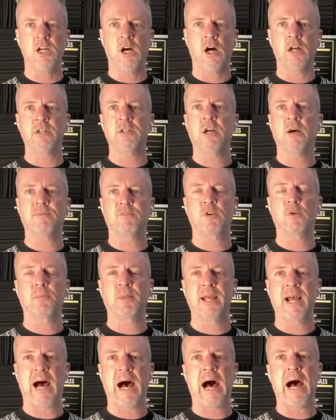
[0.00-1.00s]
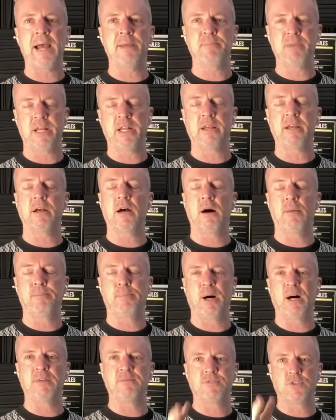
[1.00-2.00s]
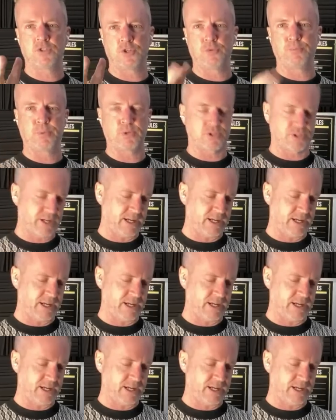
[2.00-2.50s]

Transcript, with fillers: uncomfortably high, meaning above 2%.